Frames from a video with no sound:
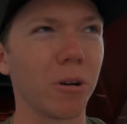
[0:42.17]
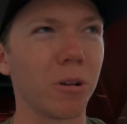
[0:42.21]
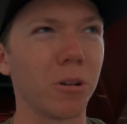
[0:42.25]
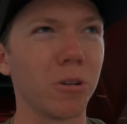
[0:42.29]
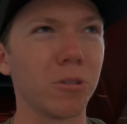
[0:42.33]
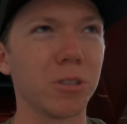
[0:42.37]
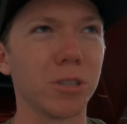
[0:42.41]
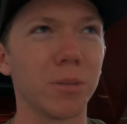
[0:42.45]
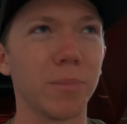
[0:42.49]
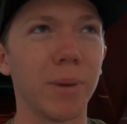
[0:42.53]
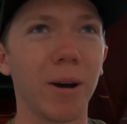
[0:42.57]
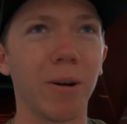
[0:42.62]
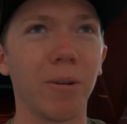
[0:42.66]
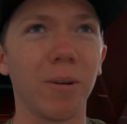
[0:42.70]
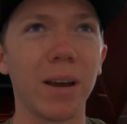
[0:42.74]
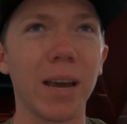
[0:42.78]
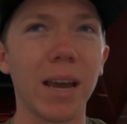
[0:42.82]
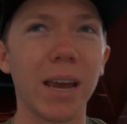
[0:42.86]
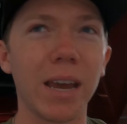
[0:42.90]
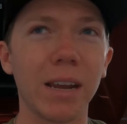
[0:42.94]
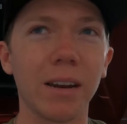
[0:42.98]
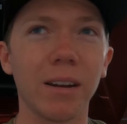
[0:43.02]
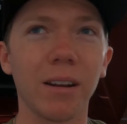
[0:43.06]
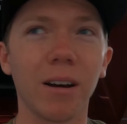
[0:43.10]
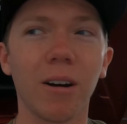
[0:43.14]
close to about
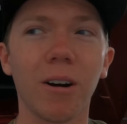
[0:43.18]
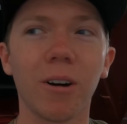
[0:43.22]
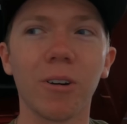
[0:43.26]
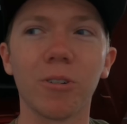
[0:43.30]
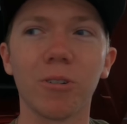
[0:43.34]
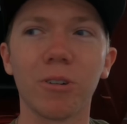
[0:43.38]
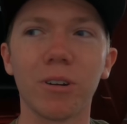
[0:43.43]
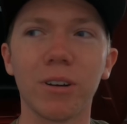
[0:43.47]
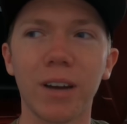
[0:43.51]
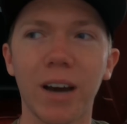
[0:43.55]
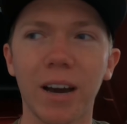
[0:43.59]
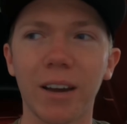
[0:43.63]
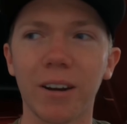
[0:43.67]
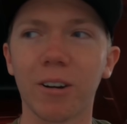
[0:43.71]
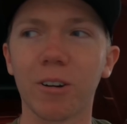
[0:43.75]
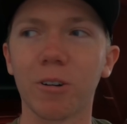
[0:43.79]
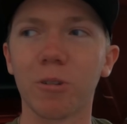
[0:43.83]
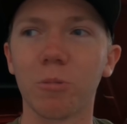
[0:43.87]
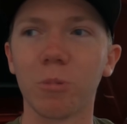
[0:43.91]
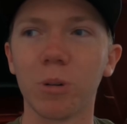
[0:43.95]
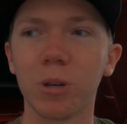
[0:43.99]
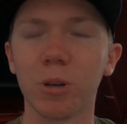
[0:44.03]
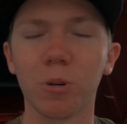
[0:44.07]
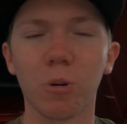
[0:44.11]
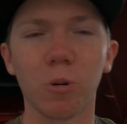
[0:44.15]
800,
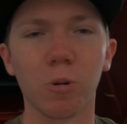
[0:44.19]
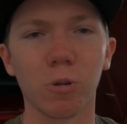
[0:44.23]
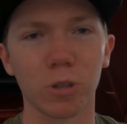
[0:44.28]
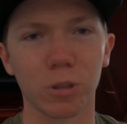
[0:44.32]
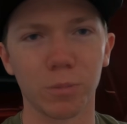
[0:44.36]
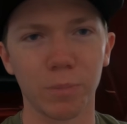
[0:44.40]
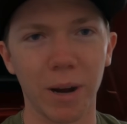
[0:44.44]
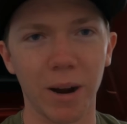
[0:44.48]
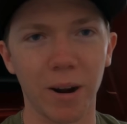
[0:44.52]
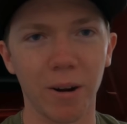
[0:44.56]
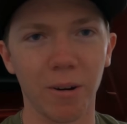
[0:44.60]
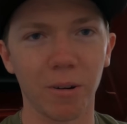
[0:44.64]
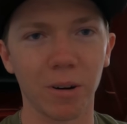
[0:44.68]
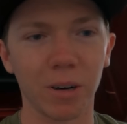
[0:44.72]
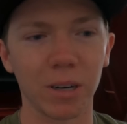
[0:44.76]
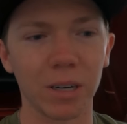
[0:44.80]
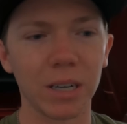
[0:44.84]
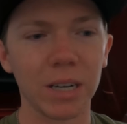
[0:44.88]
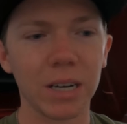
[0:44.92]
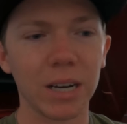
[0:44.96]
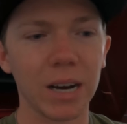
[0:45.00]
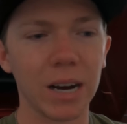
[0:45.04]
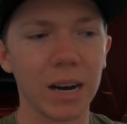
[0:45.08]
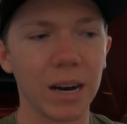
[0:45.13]
900 wheel horsepower